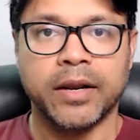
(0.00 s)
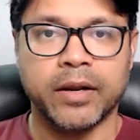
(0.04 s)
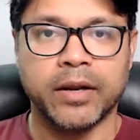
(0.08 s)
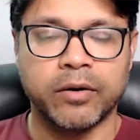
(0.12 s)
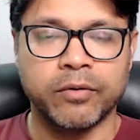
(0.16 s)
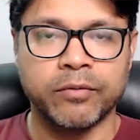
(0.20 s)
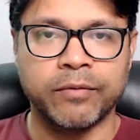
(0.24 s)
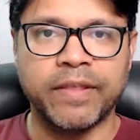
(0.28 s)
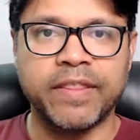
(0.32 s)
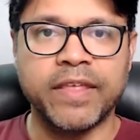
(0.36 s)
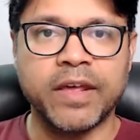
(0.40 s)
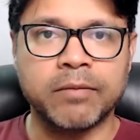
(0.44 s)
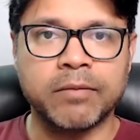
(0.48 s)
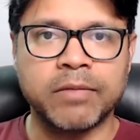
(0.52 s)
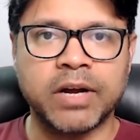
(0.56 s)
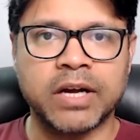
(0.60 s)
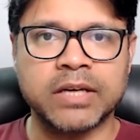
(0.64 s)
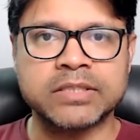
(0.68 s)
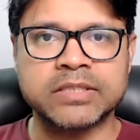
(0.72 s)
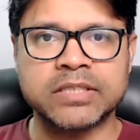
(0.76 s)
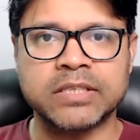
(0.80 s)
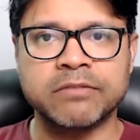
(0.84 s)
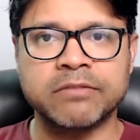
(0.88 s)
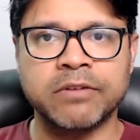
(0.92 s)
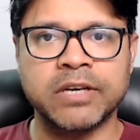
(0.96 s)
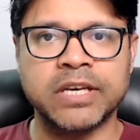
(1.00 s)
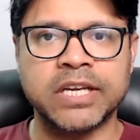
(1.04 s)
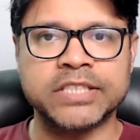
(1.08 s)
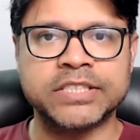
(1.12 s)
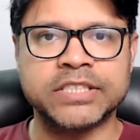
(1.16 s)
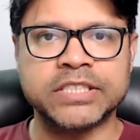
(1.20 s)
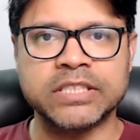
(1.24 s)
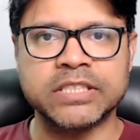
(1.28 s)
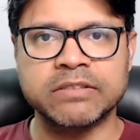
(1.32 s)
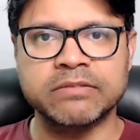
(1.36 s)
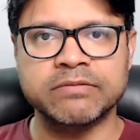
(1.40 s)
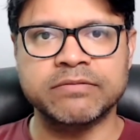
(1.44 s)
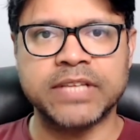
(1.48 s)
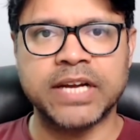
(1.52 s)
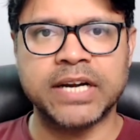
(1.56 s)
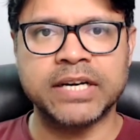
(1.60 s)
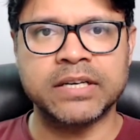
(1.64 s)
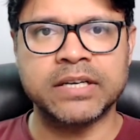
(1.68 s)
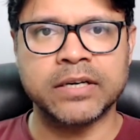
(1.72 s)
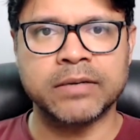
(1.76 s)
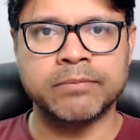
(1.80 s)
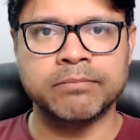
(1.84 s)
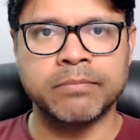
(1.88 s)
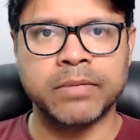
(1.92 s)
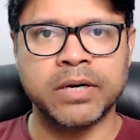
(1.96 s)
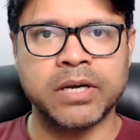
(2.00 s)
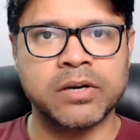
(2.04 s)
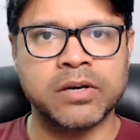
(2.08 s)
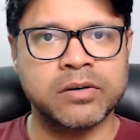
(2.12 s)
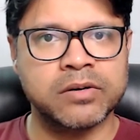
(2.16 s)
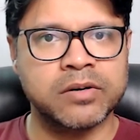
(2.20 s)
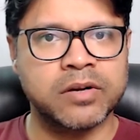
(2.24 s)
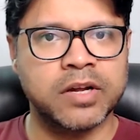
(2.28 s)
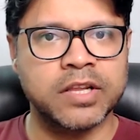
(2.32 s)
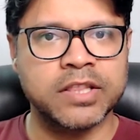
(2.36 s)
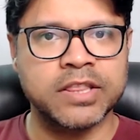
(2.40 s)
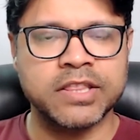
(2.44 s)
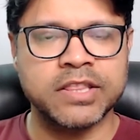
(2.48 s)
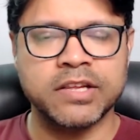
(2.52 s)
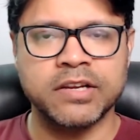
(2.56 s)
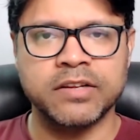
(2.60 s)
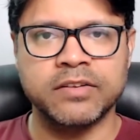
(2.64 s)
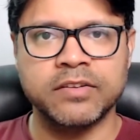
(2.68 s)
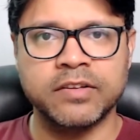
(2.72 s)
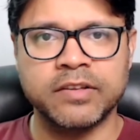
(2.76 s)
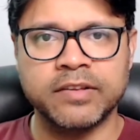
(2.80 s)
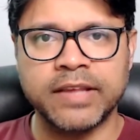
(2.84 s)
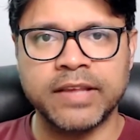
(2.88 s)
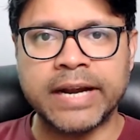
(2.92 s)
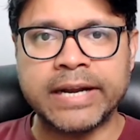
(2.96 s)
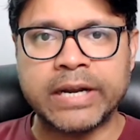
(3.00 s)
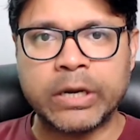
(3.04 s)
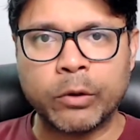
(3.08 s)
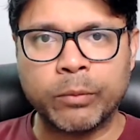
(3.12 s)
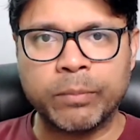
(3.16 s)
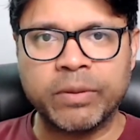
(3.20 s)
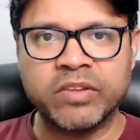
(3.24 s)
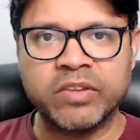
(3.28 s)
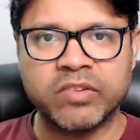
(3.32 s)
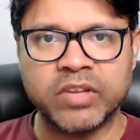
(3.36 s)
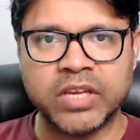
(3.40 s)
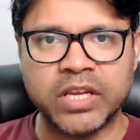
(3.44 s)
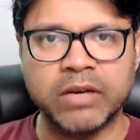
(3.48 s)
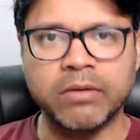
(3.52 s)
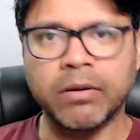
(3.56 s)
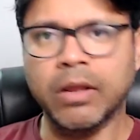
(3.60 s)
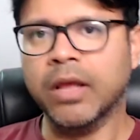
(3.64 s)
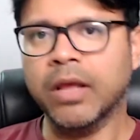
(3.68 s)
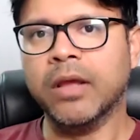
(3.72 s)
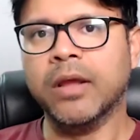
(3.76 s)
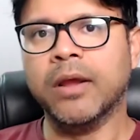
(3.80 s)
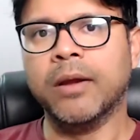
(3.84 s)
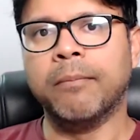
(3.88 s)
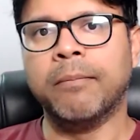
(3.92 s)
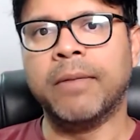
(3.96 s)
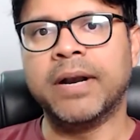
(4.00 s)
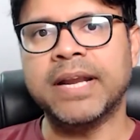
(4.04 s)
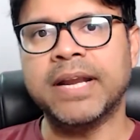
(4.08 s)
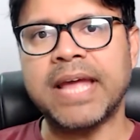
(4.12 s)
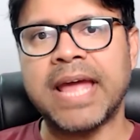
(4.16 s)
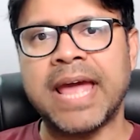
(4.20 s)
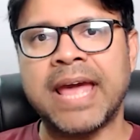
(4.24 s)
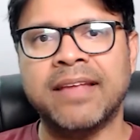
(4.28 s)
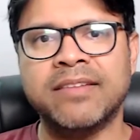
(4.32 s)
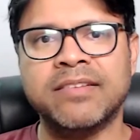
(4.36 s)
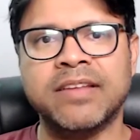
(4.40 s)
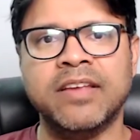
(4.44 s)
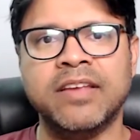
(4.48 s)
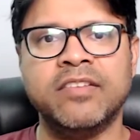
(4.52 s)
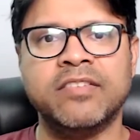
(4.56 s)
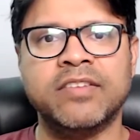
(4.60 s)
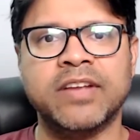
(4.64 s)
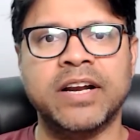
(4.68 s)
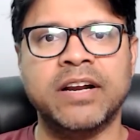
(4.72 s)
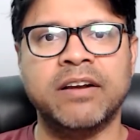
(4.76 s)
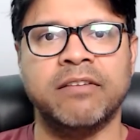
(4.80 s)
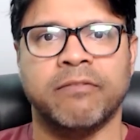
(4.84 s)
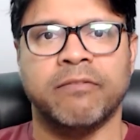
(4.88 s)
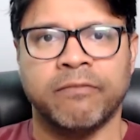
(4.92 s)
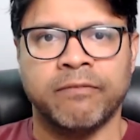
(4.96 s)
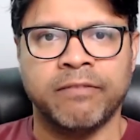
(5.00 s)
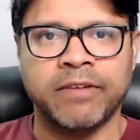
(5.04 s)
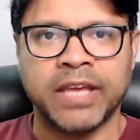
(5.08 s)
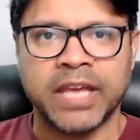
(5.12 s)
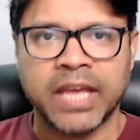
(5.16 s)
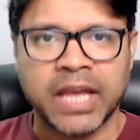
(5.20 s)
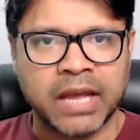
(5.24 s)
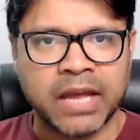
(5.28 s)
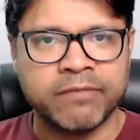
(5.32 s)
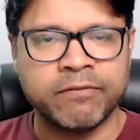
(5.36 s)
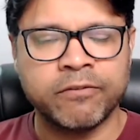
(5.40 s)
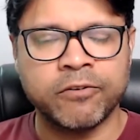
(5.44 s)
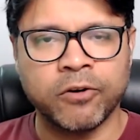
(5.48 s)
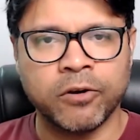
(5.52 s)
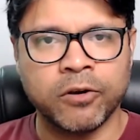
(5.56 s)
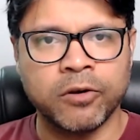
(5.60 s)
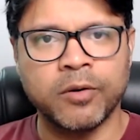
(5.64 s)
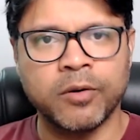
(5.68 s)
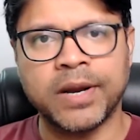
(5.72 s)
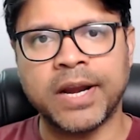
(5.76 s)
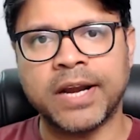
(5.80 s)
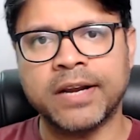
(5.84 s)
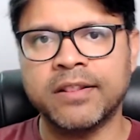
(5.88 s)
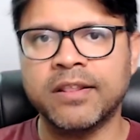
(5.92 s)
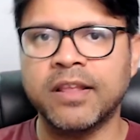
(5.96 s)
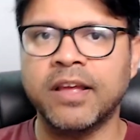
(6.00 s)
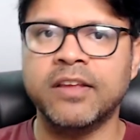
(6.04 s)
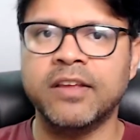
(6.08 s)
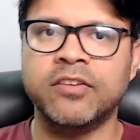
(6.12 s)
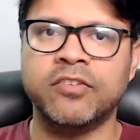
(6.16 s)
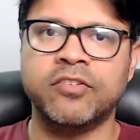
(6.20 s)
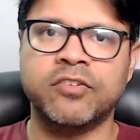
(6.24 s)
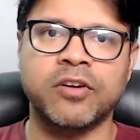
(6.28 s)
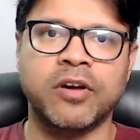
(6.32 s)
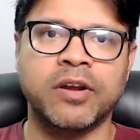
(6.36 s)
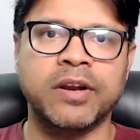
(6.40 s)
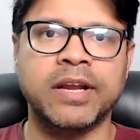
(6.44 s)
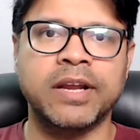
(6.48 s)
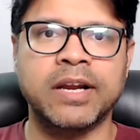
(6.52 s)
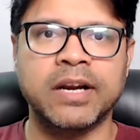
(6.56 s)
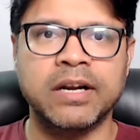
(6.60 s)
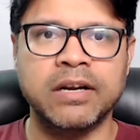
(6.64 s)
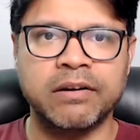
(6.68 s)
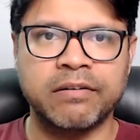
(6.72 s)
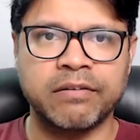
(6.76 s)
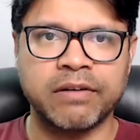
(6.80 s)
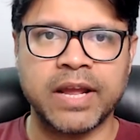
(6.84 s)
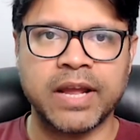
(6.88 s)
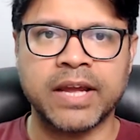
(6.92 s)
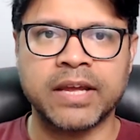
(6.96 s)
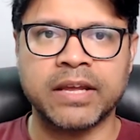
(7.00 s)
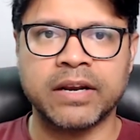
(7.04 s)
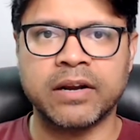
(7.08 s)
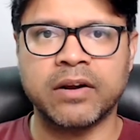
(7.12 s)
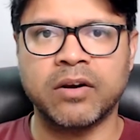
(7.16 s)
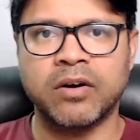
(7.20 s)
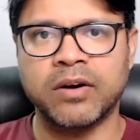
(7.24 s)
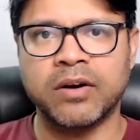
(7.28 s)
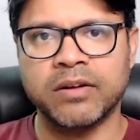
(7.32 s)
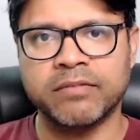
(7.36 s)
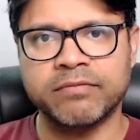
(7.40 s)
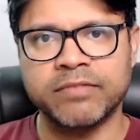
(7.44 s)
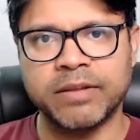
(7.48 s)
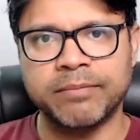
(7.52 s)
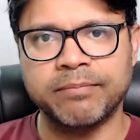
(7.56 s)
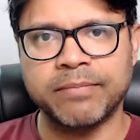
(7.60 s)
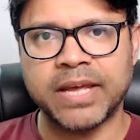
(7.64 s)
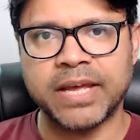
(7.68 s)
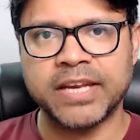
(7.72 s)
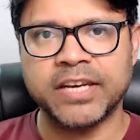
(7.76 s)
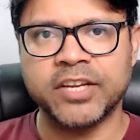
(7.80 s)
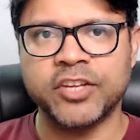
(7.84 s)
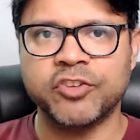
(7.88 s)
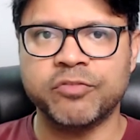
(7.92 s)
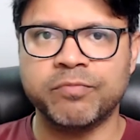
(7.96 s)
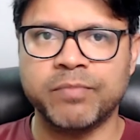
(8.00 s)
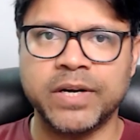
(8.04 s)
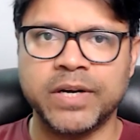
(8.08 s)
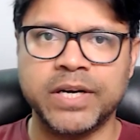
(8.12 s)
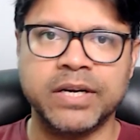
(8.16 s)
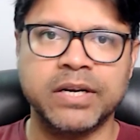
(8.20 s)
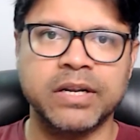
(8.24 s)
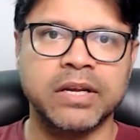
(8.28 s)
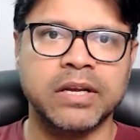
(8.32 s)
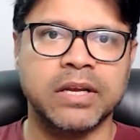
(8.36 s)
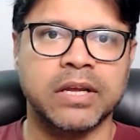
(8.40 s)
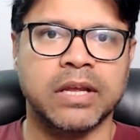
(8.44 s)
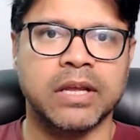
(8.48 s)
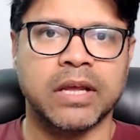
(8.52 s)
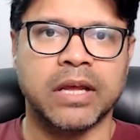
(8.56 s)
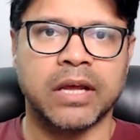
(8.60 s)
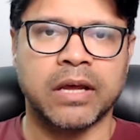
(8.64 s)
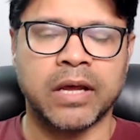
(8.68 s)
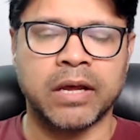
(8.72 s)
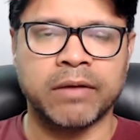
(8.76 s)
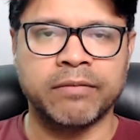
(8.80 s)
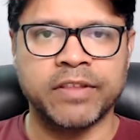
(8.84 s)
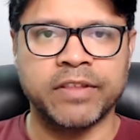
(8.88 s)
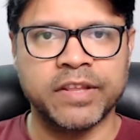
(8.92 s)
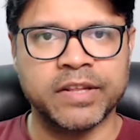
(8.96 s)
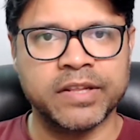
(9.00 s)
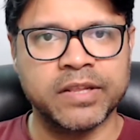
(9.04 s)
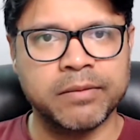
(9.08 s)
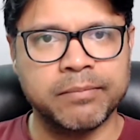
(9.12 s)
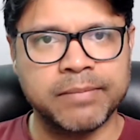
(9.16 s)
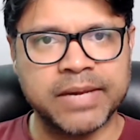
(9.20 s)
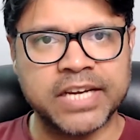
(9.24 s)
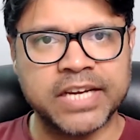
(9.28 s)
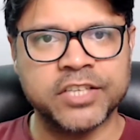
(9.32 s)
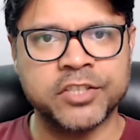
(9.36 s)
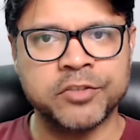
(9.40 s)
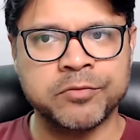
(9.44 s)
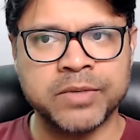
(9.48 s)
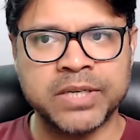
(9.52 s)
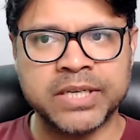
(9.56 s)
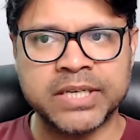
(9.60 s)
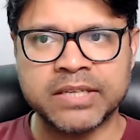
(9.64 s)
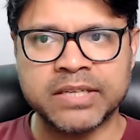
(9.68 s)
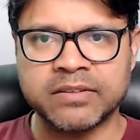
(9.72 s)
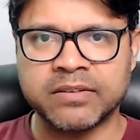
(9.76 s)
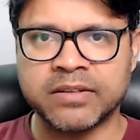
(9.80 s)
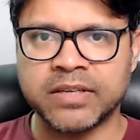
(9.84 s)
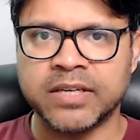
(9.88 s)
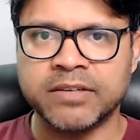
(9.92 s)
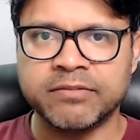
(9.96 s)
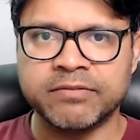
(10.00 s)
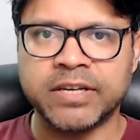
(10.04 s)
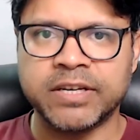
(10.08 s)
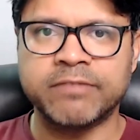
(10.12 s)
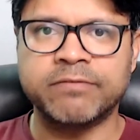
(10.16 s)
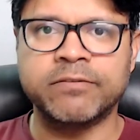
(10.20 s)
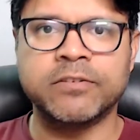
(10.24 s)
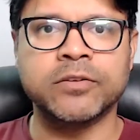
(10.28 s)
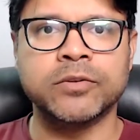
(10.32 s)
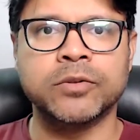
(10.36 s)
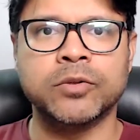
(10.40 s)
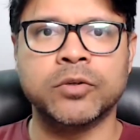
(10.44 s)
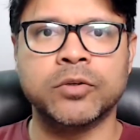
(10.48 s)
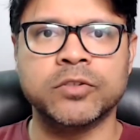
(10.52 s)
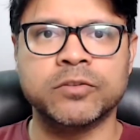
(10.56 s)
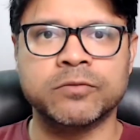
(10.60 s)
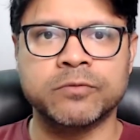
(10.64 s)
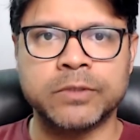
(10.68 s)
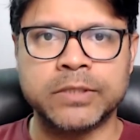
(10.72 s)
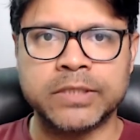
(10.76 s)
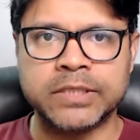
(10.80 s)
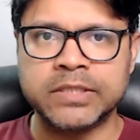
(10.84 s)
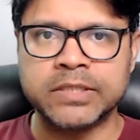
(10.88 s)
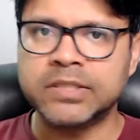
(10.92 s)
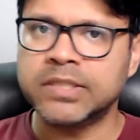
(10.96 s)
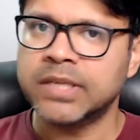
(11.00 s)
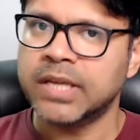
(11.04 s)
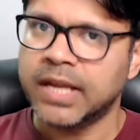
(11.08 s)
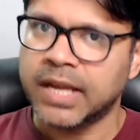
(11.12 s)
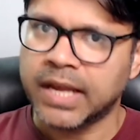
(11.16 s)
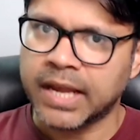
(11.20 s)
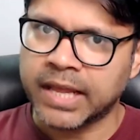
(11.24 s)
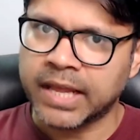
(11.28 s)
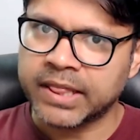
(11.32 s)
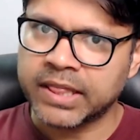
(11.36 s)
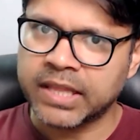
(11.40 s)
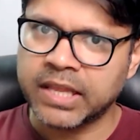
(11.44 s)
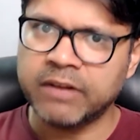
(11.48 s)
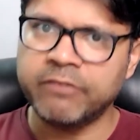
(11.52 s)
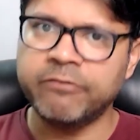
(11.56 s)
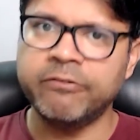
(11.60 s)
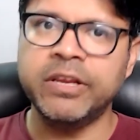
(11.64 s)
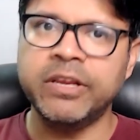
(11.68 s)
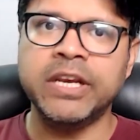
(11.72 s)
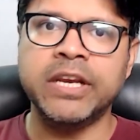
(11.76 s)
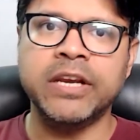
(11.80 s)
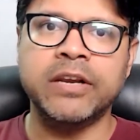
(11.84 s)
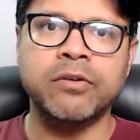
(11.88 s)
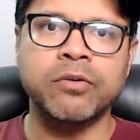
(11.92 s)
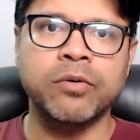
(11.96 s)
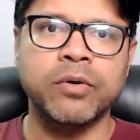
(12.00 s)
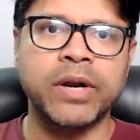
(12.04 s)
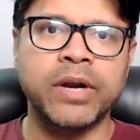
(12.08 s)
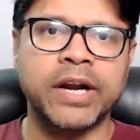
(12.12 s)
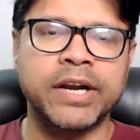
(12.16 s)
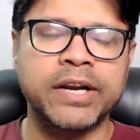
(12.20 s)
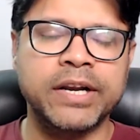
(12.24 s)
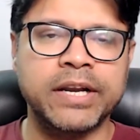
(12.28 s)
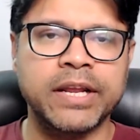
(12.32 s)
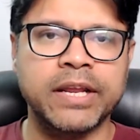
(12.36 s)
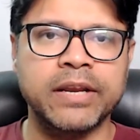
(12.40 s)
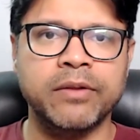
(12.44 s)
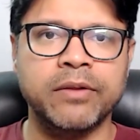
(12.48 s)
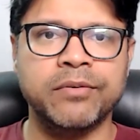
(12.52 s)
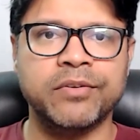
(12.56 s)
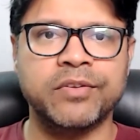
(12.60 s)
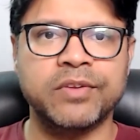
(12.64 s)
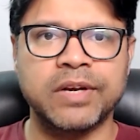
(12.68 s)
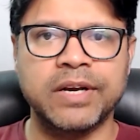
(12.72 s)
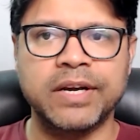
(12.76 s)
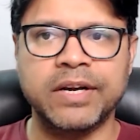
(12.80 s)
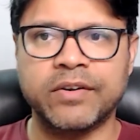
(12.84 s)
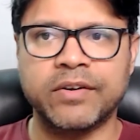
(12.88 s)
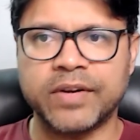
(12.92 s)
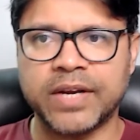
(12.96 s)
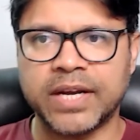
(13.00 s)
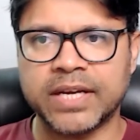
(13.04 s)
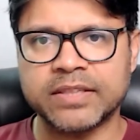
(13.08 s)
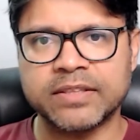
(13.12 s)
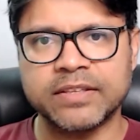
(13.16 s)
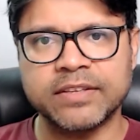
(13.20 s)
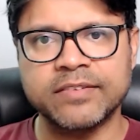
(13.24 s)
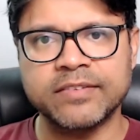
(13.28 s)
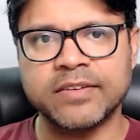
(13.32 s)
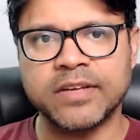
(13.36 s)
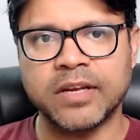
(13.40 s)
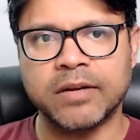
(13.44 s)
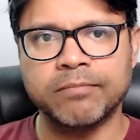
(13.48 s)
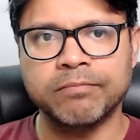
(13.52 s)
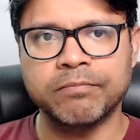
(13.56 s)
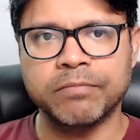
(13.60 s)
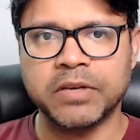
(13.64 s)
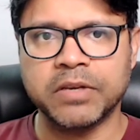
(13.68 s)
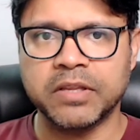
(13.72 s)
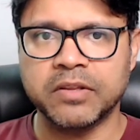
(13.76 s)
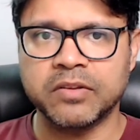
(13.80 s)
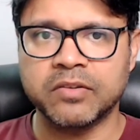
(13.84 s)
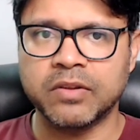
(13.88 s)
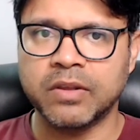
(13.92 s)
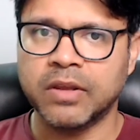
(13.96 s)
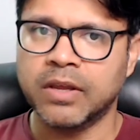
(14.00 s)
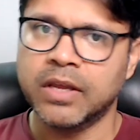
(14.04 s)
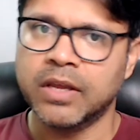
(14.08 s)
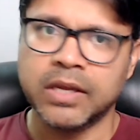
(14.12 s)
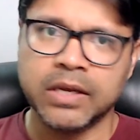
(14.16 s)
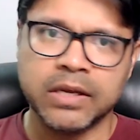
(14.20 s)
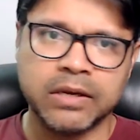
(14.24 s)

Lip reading: Now, whether Marksan will achieve that number or not, this is yet to be seen. But as I said, we have to look at the historical track record of the management, whether the management has lived up to those words, and then we need to continuously track these companies.